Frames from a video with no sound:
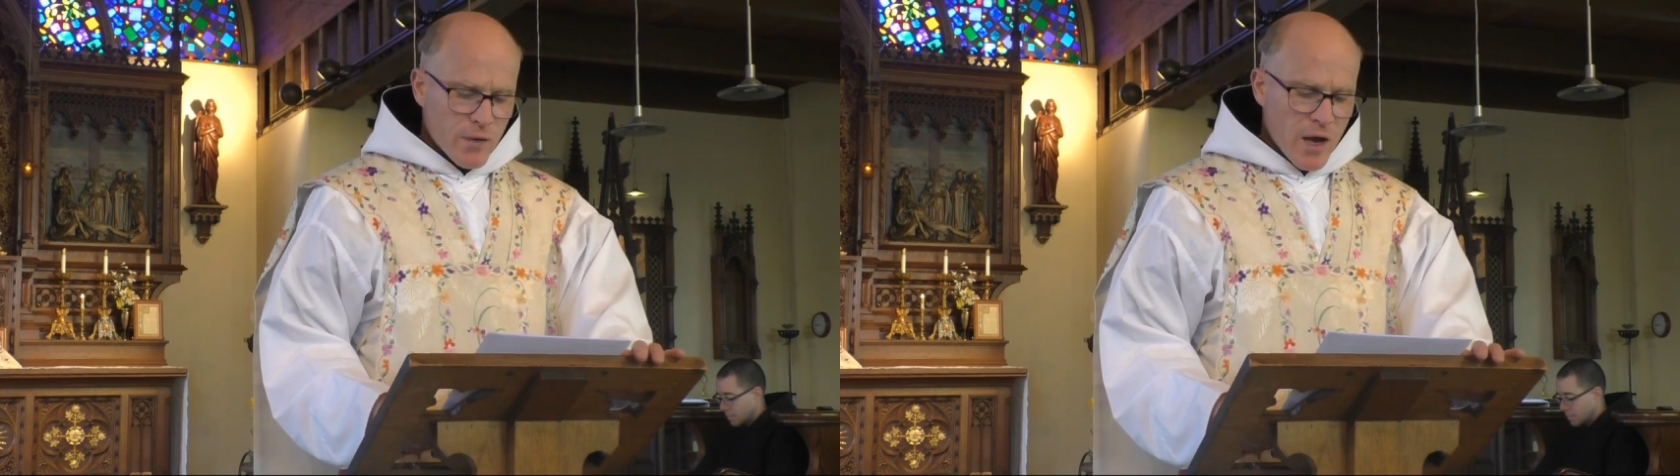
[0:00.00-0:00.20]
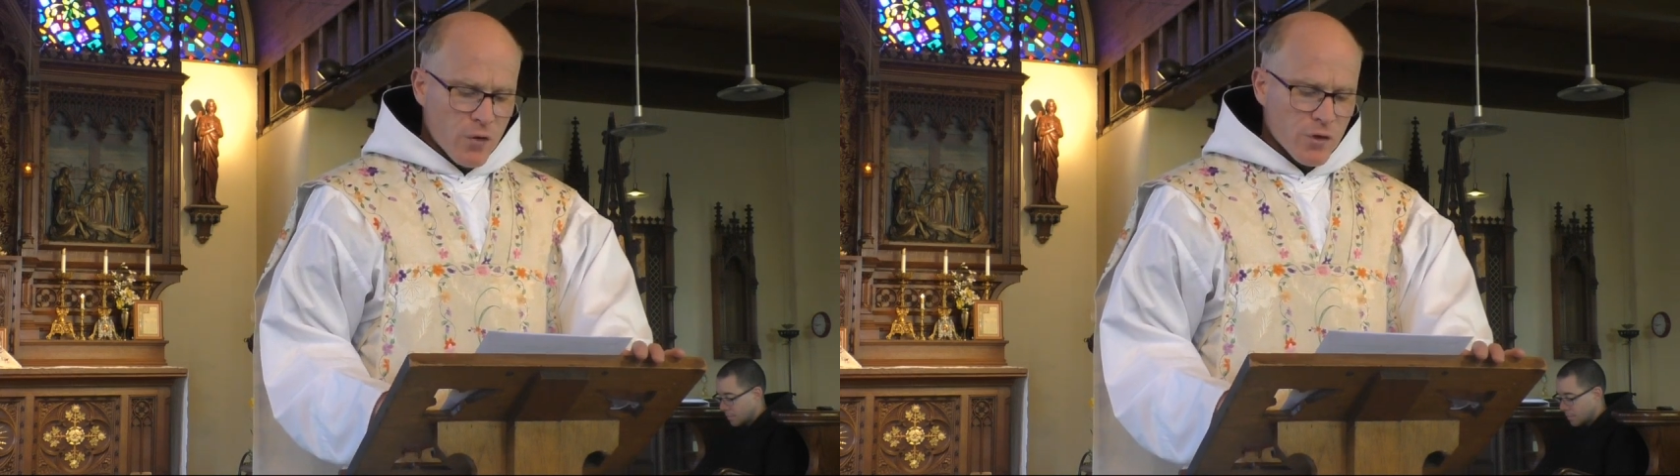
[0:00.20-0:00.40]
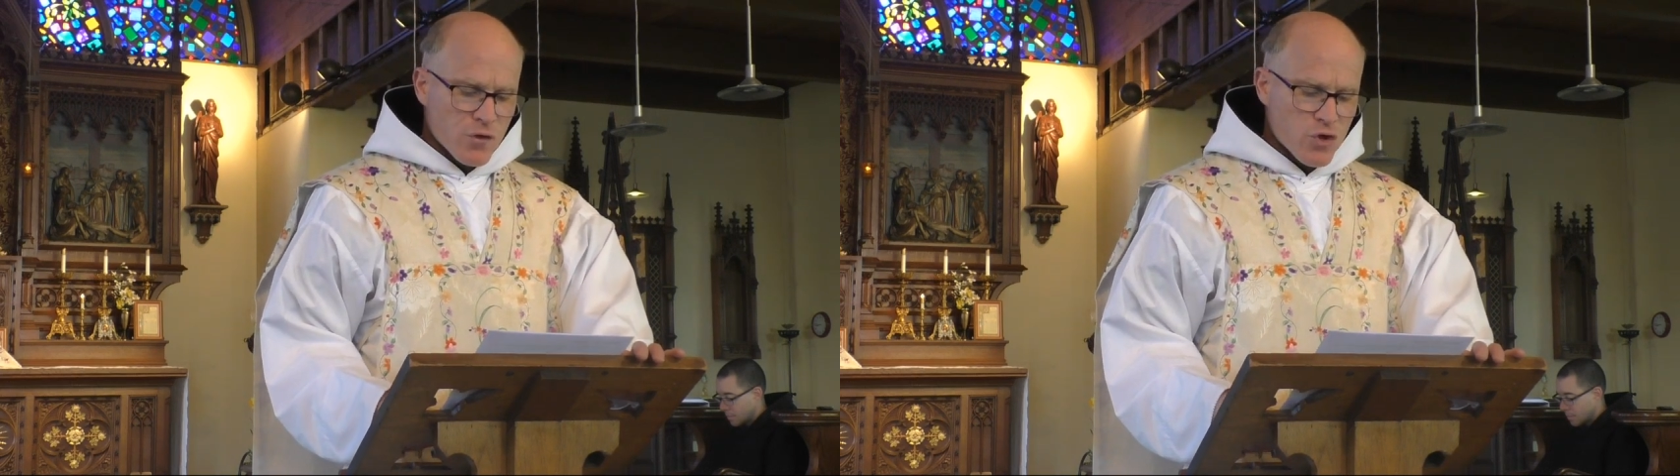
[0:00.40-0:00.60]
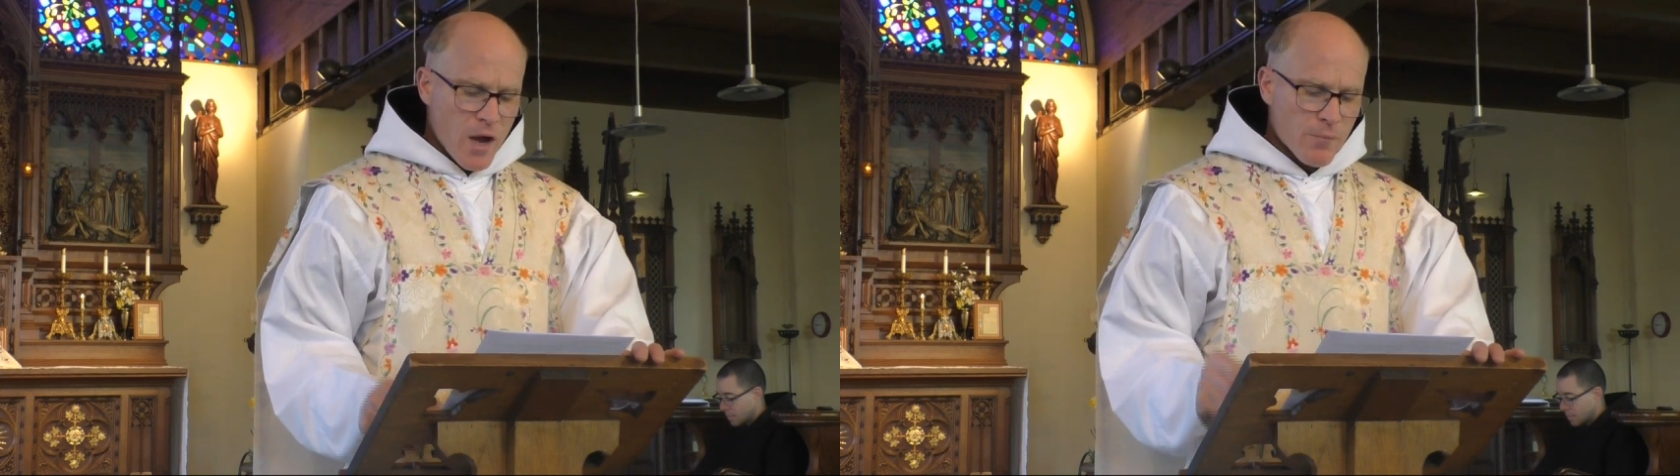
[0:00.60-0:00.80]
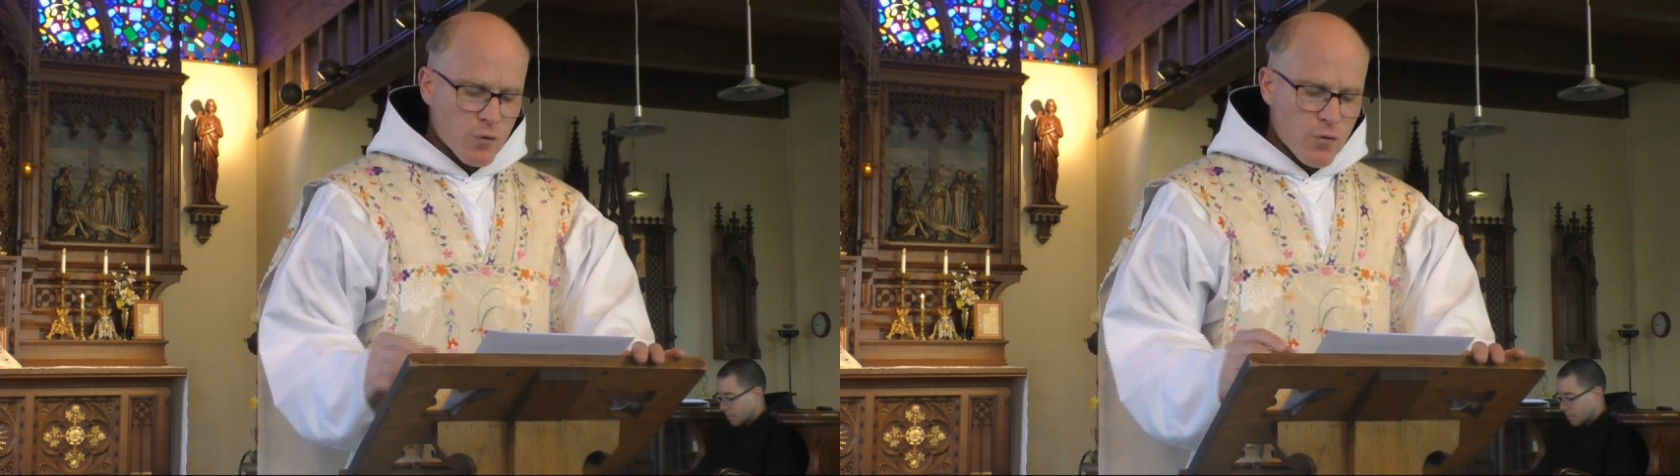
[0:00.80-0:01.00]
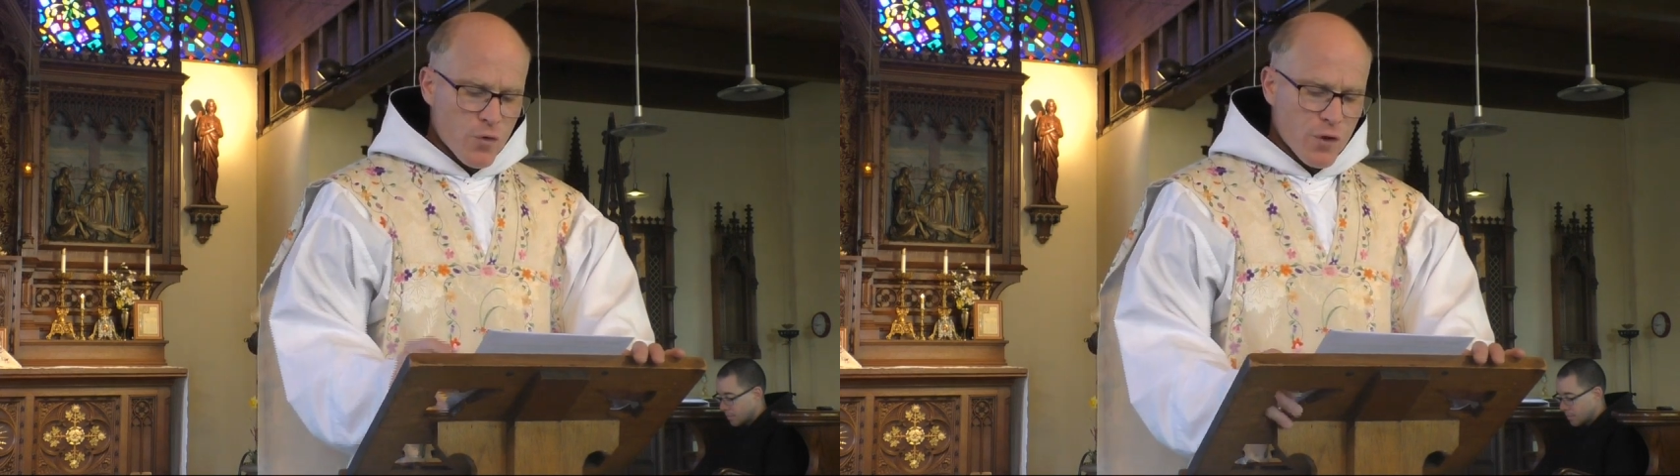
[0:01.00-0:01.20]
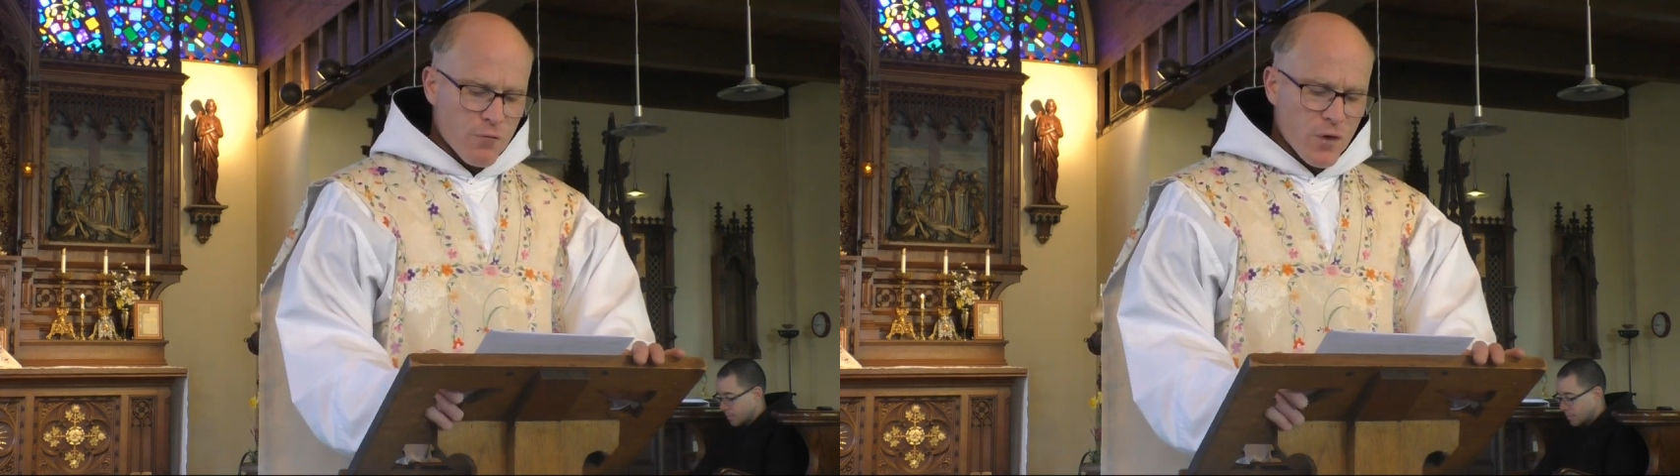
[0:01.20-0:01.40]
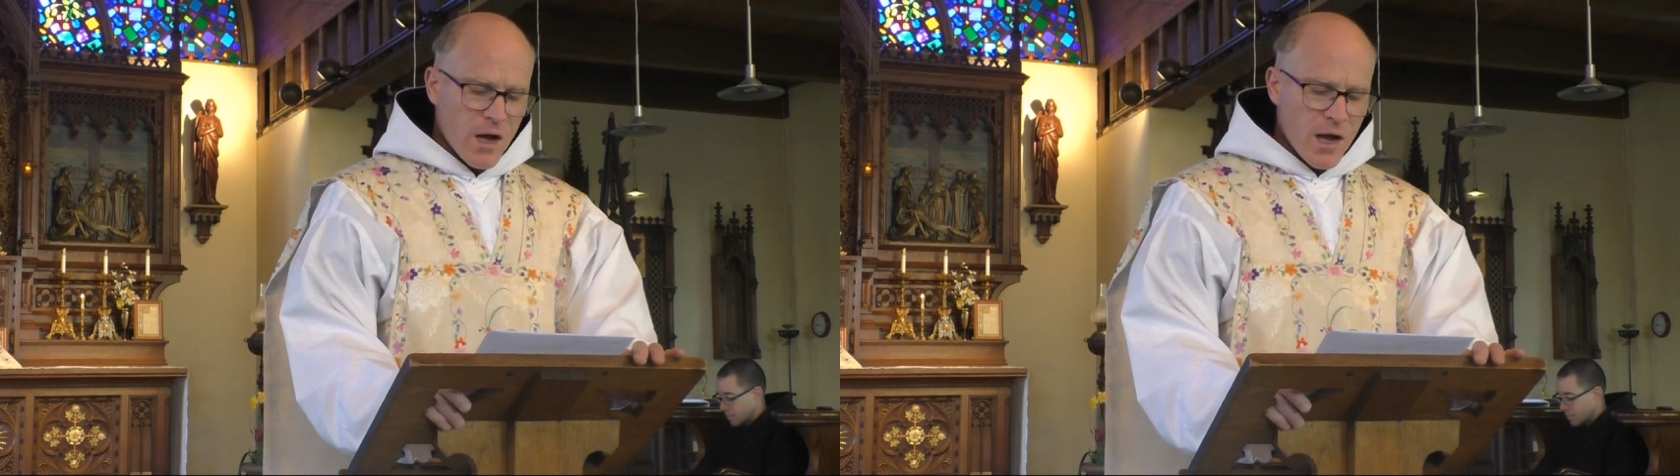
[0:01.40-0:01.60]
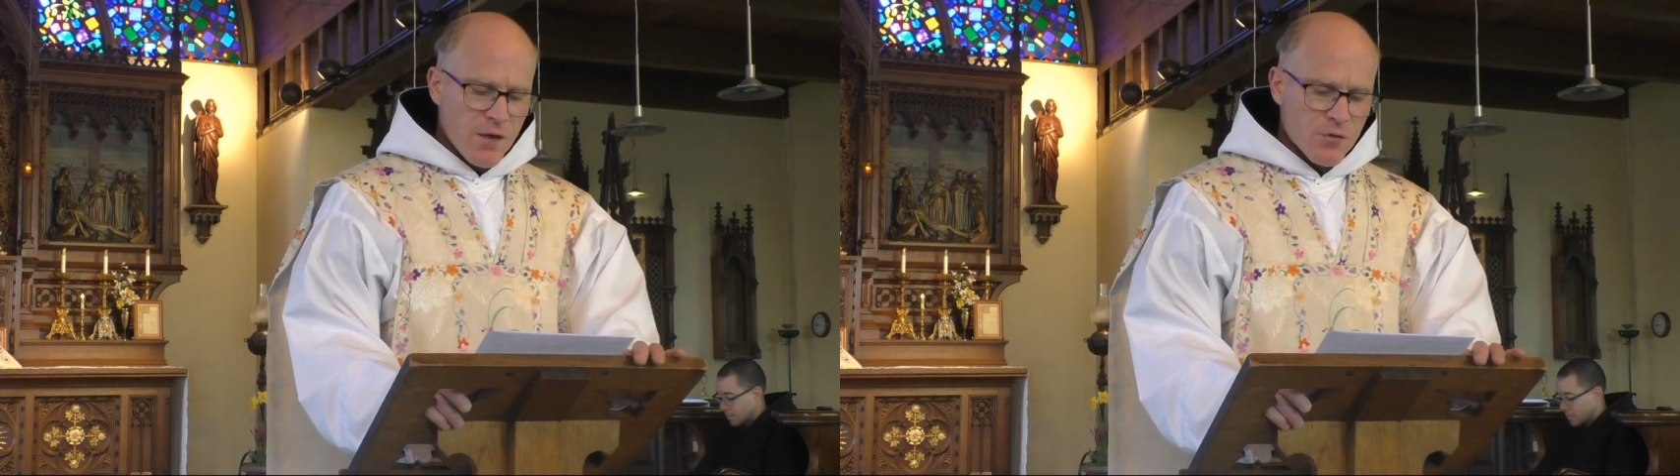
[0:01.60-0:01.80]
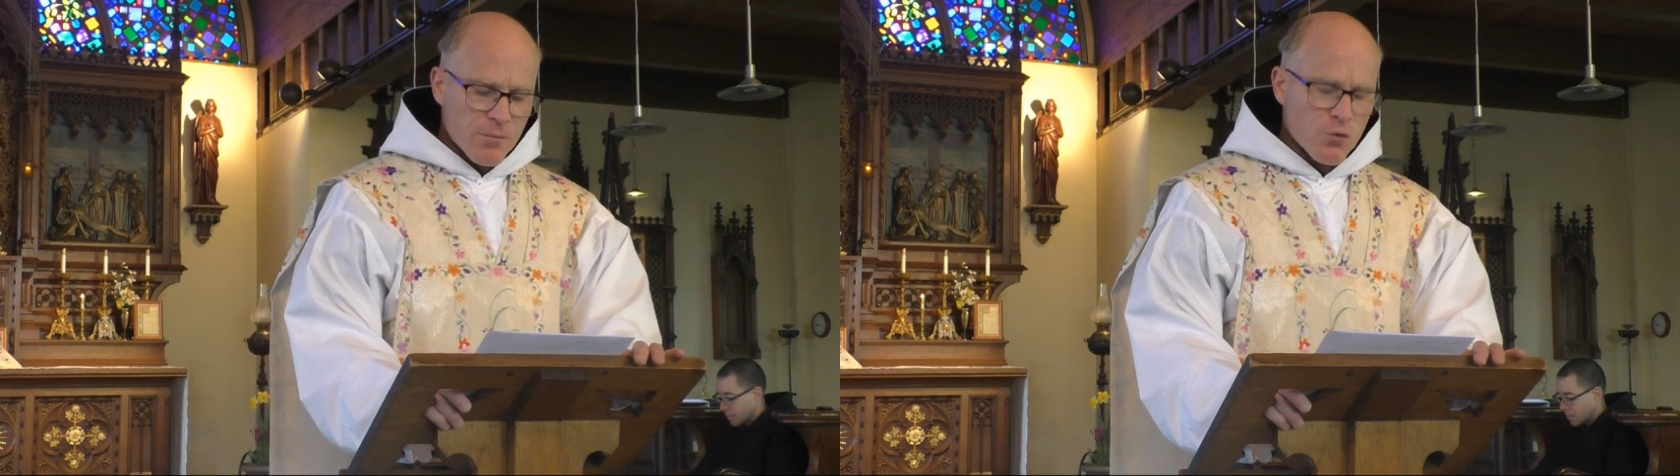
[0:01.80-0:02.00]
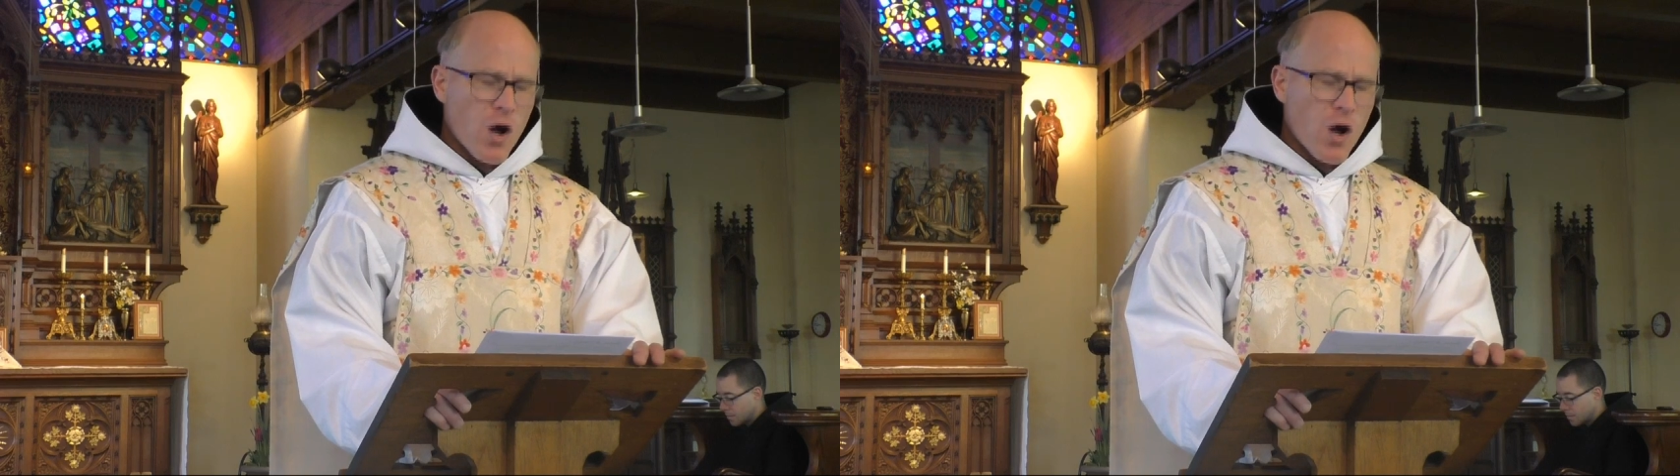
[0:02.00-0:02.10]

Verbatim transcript: found in chapter 35 of the